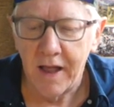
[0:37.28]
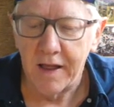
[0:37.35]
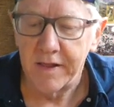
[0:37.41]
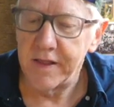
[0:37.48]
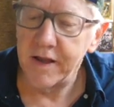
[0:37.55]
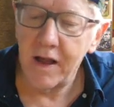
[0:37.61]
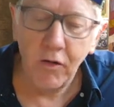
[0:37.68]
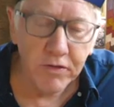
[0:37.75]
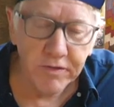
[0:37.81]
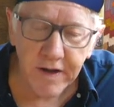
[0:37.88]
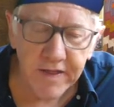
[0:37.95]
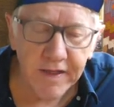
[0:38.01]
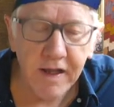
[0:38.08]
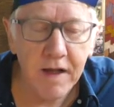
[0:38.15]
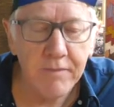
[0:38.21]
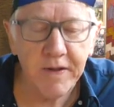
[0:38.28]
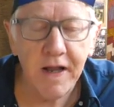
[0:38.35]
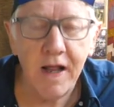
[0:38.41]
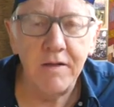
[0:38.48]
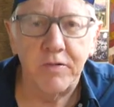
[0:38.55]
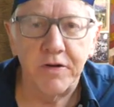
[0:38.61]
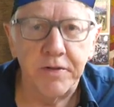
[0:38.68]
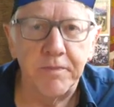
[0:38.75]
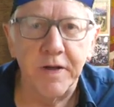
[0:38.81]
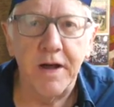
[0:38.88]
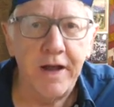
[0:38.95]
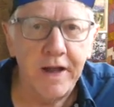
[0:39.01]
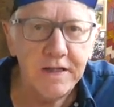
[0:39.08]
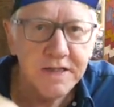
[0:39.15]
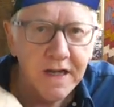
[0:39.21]
The only thing I've been able to
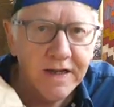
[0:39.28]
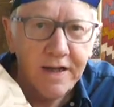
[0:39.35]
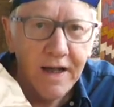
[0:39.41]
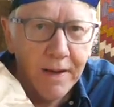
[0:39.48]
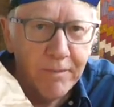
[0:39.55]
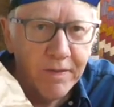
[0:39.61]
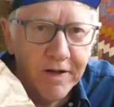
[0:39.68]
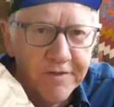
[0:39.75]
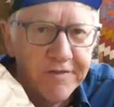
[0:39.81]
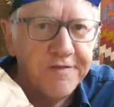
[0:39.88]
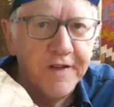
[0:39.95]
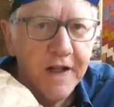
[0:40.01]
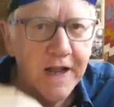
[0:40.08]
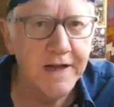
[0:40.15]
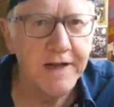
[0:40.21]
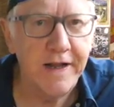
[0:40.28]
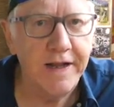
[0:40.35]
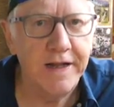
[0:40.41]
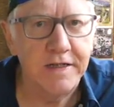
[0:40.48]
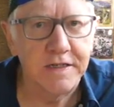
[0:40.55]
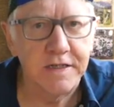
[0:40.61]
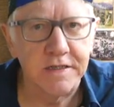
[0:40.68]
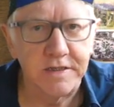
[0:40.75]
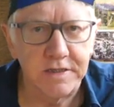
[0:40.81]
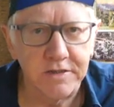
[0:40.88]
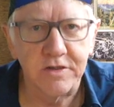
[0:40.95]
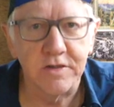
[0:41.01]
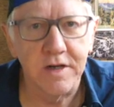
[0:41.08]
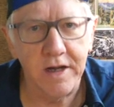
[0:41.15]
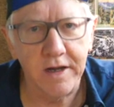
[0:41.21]
buy is a couple of fan heaters to
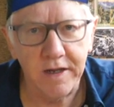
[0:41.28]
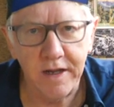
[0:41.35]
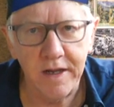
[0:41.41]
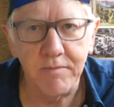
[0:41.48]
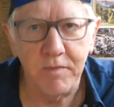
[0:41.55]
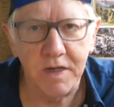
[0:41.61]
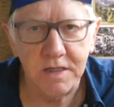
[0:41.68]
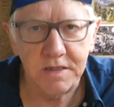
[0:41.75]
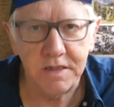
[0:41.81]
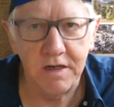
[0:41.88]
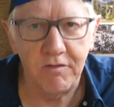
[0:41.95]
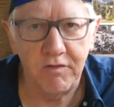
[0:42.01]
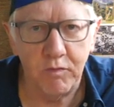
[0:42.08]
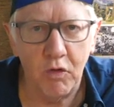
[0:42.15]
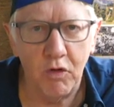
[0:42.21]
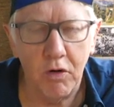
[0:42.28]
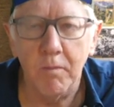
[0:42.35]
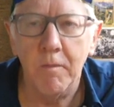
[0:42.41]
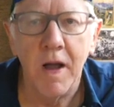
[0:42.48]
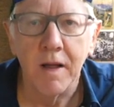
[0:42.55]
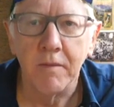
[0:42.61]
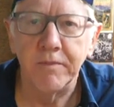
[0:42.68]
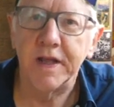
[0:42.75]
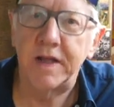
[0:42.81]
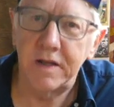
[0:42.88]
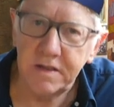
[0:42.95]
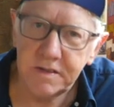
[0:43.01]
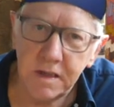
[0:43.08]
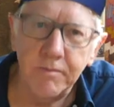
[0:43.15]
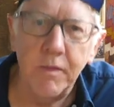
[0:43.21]
try and keep myself warm,
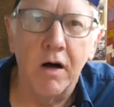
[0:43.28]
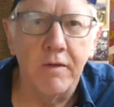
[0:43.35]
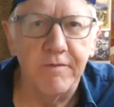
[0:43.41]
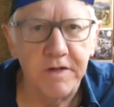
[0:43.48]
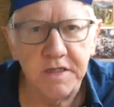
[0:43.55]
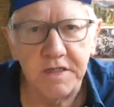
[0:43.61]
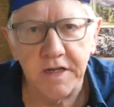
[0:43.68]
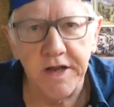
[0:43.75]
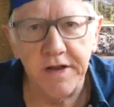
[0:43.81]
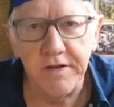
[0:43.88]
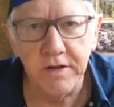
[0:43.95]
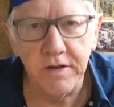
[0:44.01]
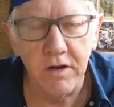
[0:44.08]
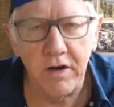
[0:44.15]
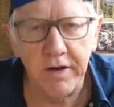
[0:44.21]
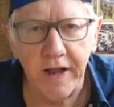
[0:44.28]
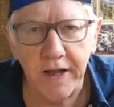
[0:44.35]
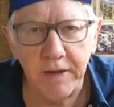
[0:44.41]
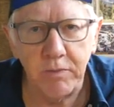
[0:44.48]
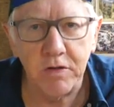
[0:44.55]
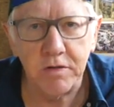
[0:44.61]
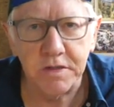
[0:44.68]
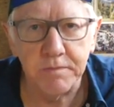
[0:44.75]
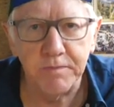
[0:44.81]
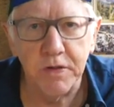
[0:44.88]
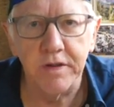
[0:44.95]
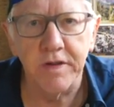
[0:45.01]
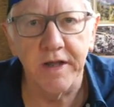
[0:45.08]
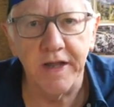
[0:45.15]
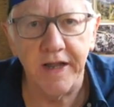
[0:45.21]
because I'm obviously not able to
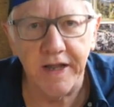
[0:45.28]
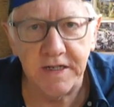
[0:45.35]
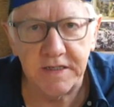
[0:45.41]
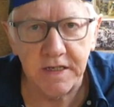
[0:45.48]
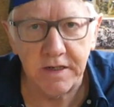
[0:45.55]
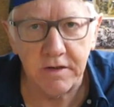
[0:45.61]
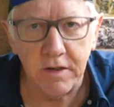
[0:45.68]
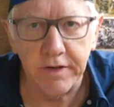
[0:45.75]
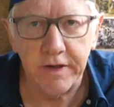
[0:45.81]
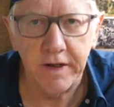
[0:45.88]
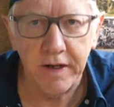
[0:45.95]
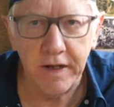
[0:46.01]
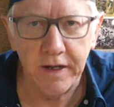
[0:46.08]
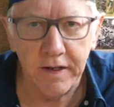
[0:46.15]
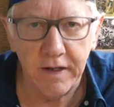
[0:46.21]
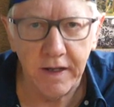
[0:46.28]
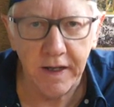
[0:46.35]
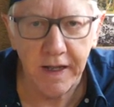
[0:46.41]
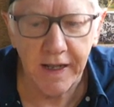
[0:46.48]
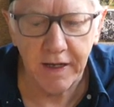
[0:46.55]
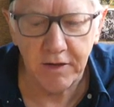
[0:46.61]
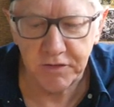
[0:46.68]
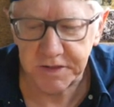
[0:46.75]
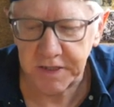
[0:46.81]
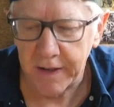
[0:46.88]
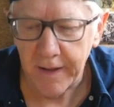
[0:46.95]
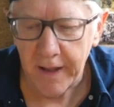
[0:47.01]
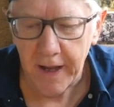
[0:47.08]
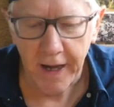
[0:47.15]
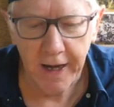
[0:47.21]
put the heating on in the house.
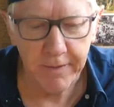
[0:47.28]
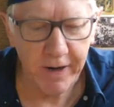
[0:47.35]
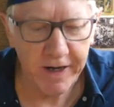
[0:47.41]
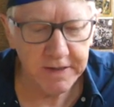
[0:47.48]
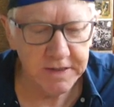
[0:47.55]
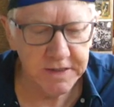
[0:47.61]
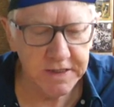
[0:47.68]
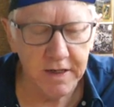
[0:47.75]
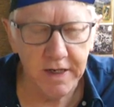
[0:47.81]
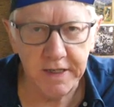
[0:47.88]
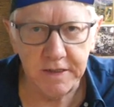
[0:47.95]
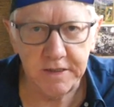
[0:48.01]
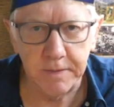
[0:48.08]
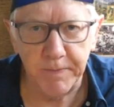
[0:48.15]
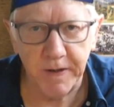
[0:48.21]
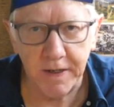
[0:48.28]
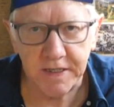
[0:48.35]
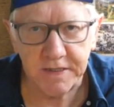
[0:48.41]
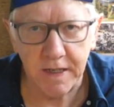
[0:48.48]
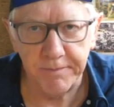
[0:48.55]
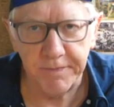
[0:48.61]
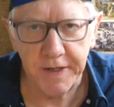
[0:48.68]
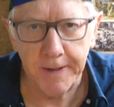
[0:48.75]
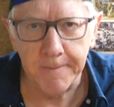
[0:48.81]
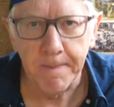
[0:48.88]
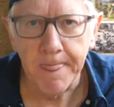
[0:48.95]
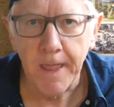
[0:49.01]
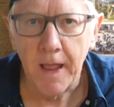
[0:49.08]
Anyway, decided to buy something.